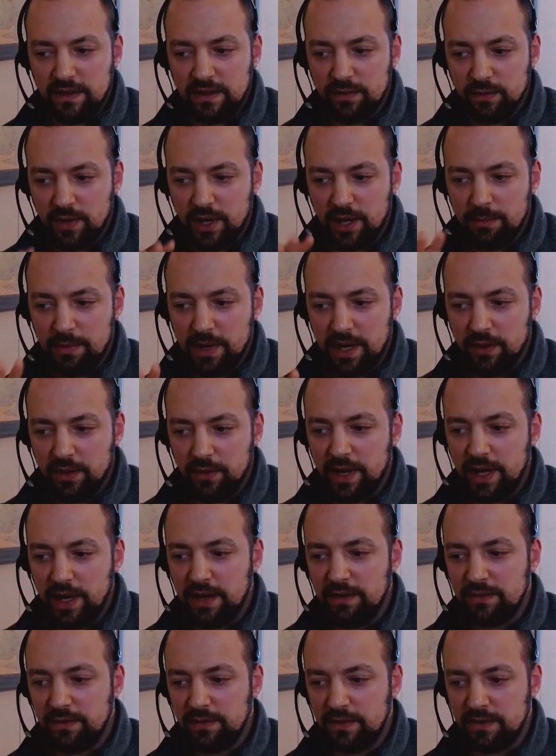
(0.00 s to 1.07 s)
as well, by the
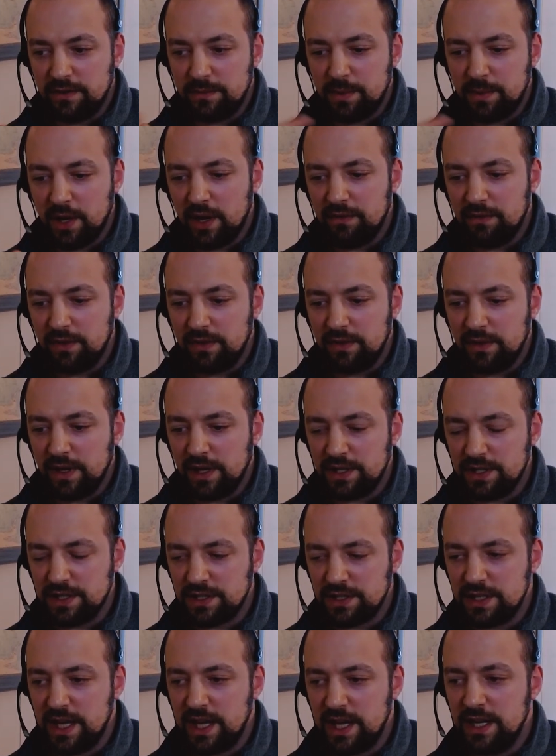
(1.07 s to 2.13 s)
way, despite everything I
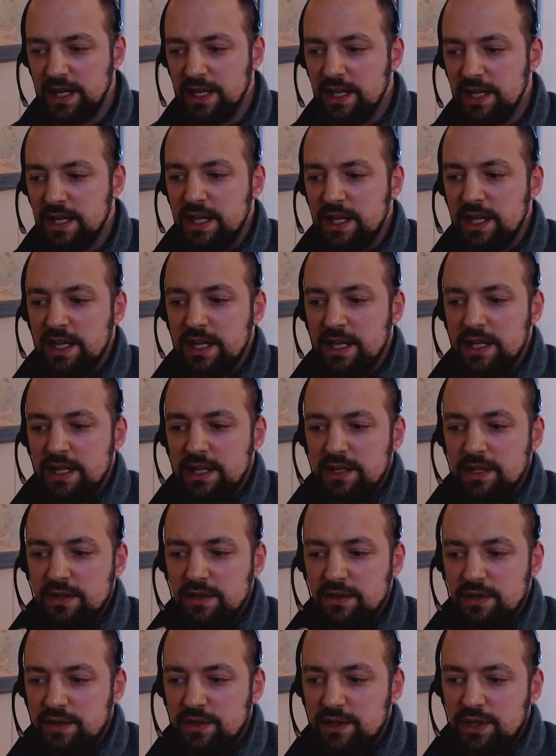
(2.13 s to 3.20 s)
just said.
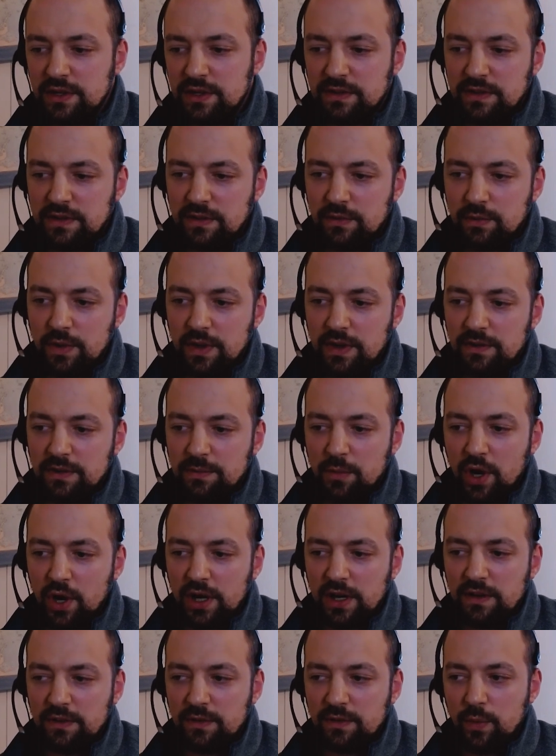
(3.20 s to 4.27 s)
New Jersey is one of these
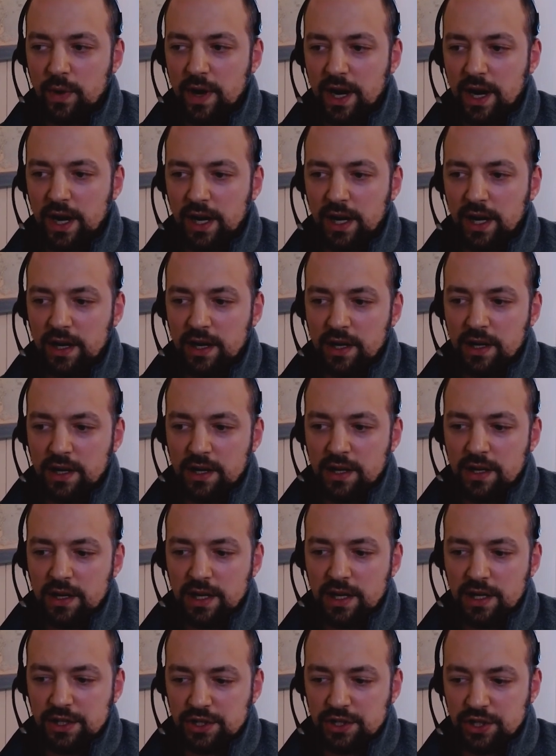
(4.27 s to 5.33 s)
markets where
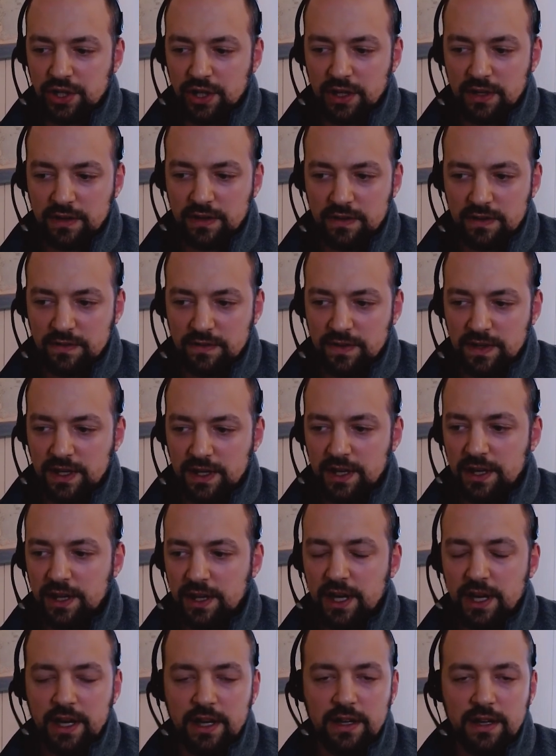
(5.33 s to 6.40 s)
insurance is
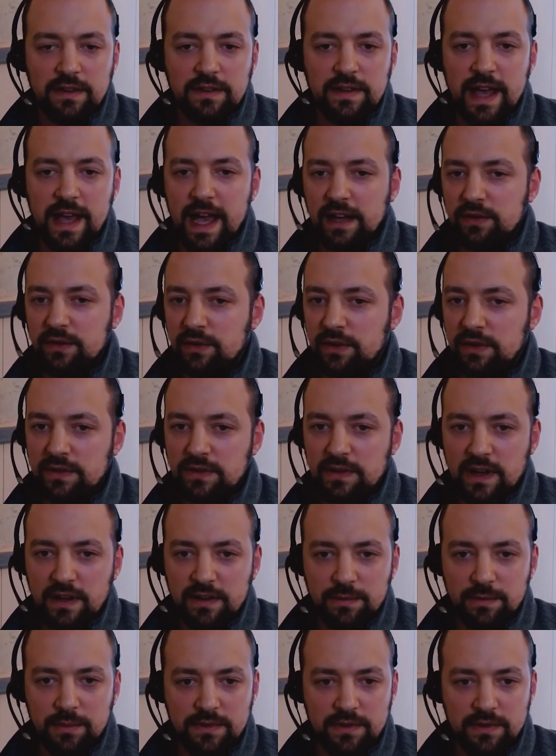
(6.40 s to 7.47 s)
vanilla, tax
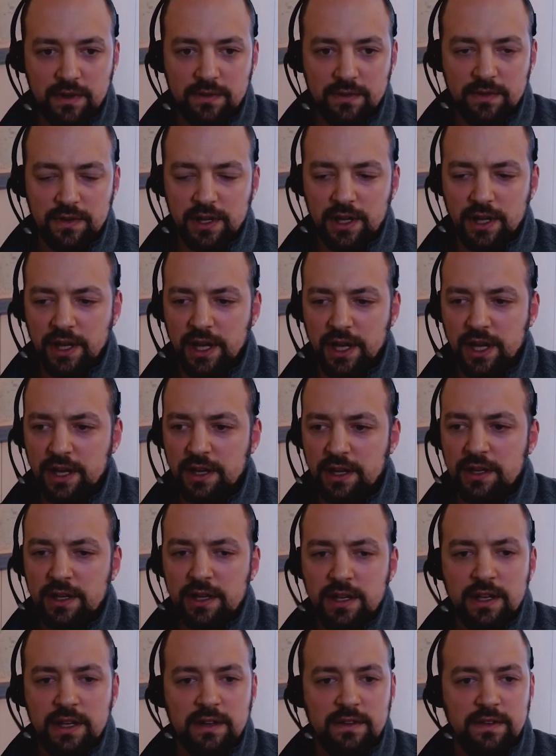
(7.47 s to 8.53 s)
reassessments are vanilla.
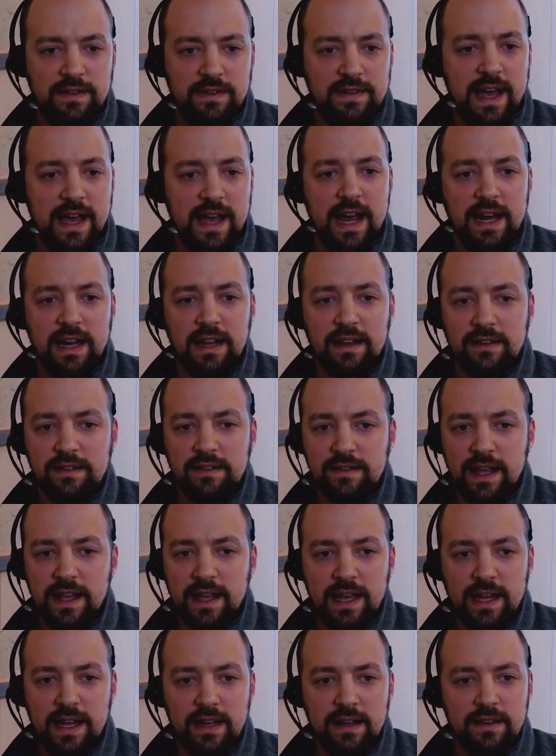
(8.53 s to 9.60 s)
It's a tiny
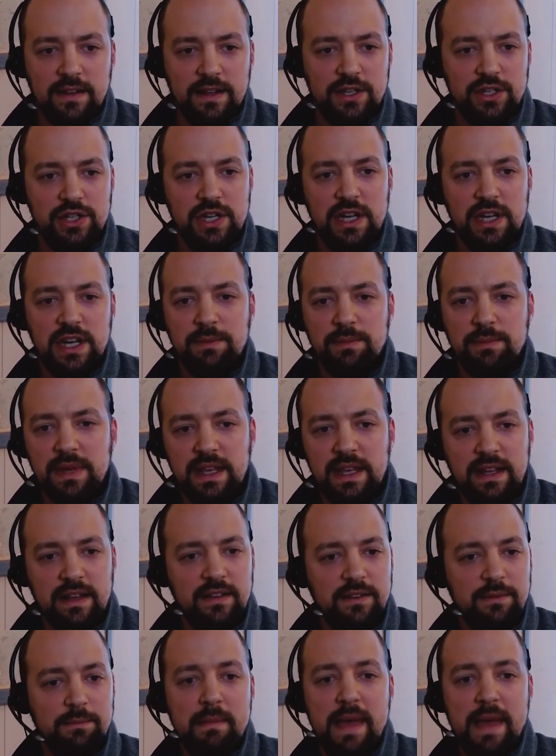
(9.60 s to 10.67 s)
state. The GDP
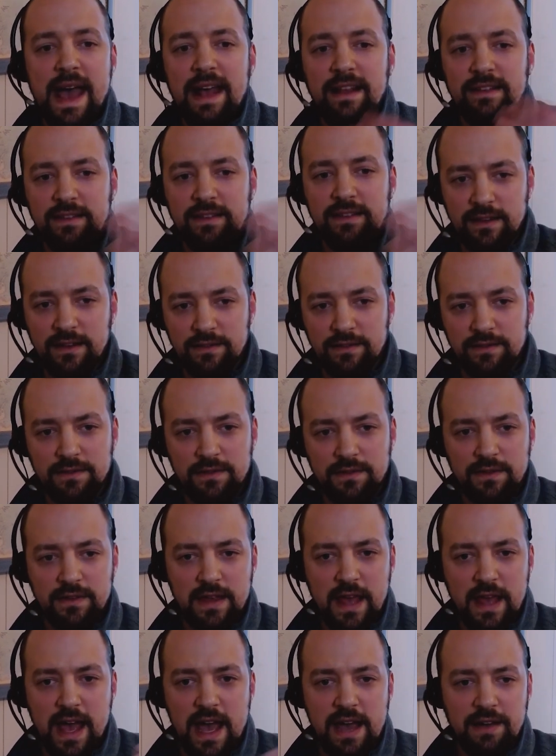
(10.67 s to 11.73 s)
is massive.
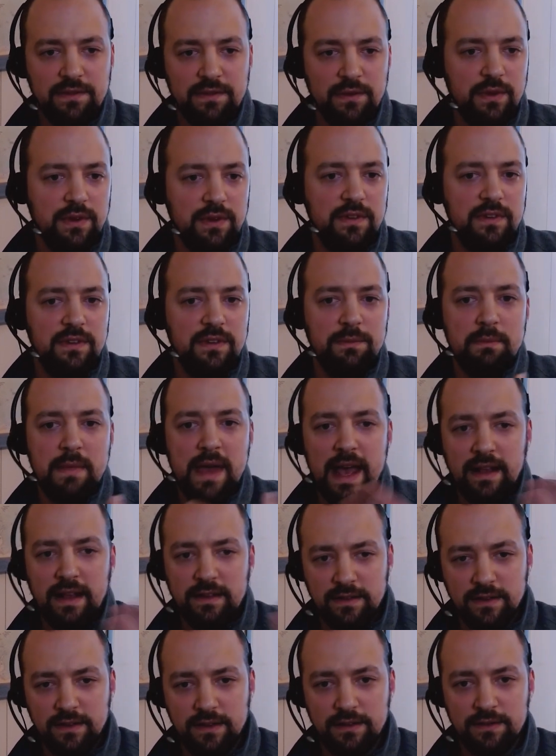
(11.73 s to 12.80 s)
The affluence is
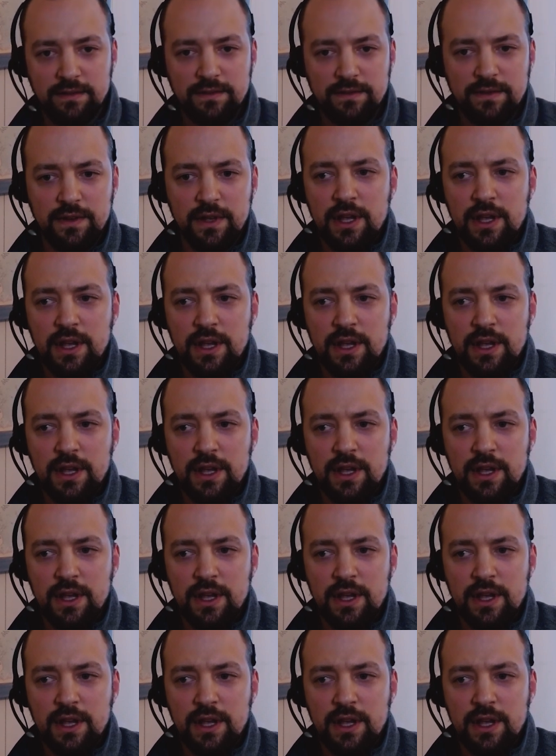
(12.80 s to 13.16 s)
massive.